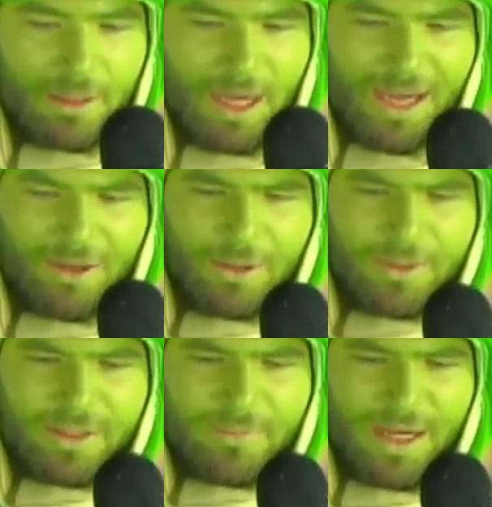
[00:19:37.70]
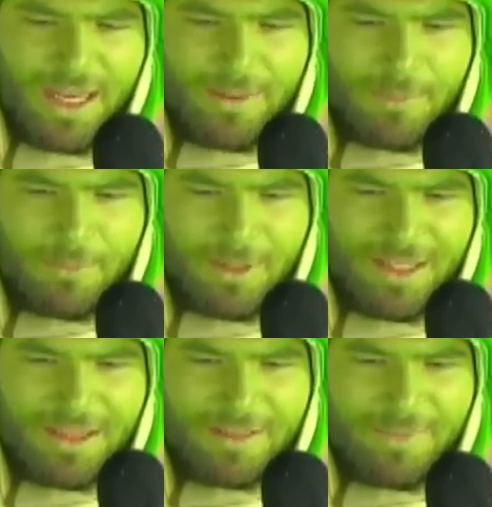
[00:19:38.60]
I don't know what the Miami. When
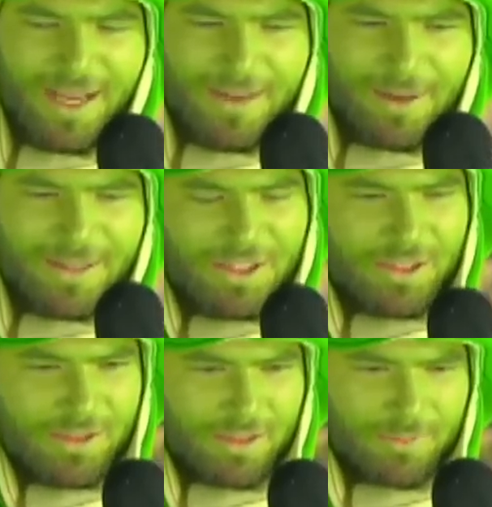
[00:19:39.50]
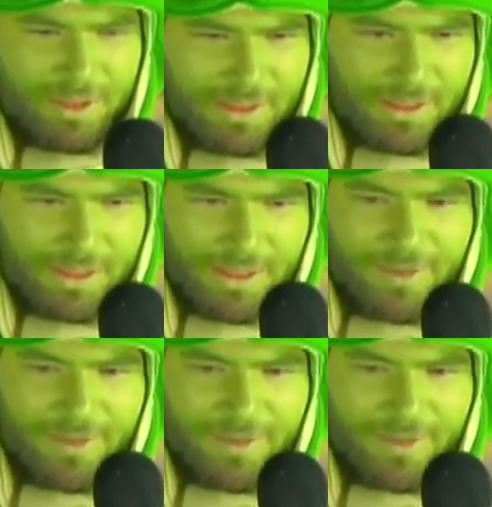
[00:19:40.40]
I think Miami, this is completely.